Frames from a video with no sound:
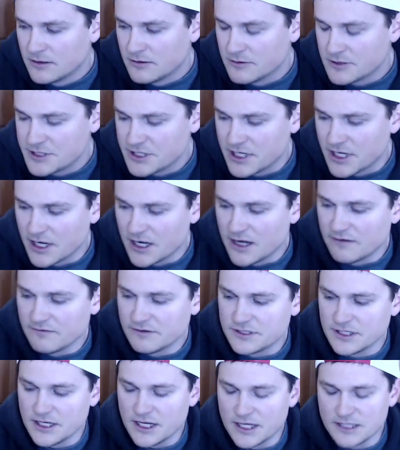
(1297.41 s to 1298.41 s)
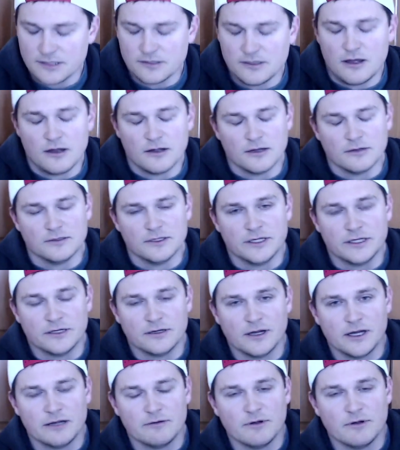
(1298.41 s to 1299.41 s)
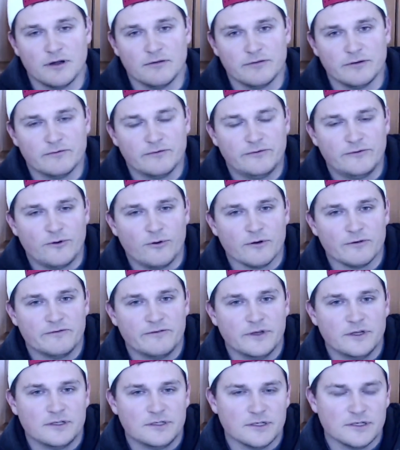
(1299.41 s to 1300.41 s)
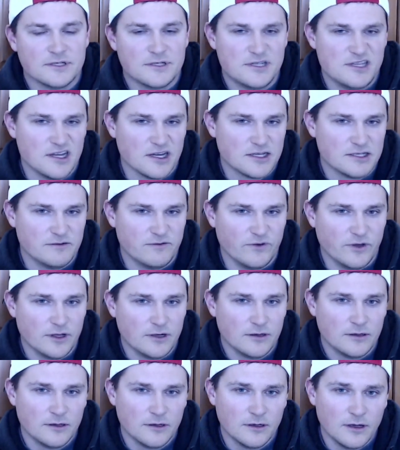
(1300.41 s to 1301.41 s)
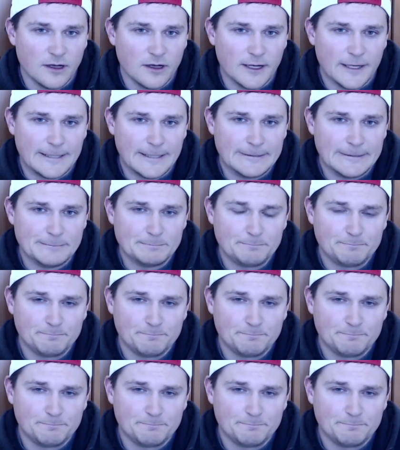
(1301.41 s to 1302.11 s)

which again obviously has a longer leader, anywhere from 4 feet to 6 feet. But